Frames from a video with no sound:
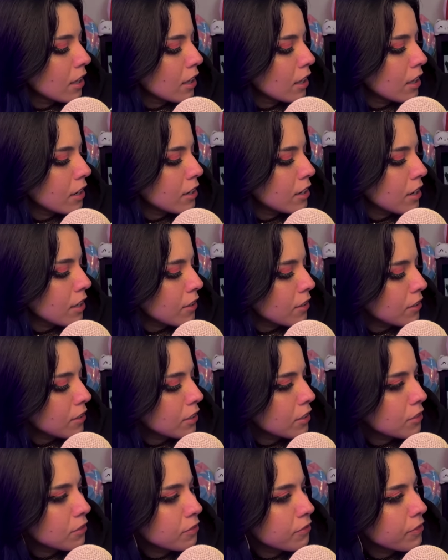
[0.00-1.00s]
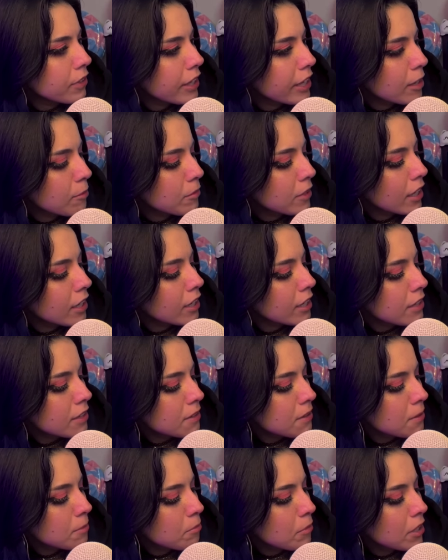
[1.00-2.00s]
Another little flame that
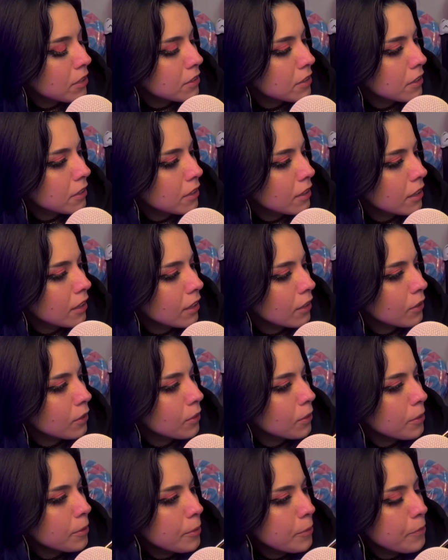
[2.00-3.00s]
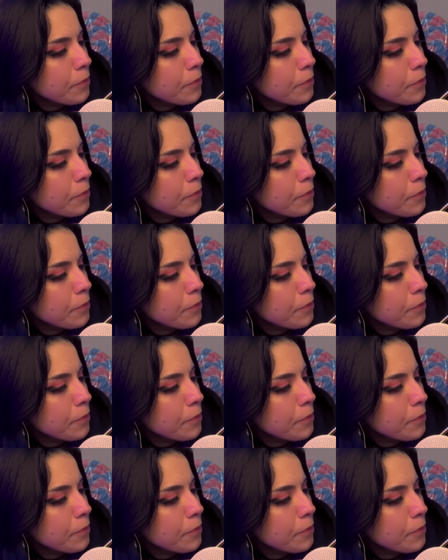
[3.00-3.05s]
isn't melting a candle.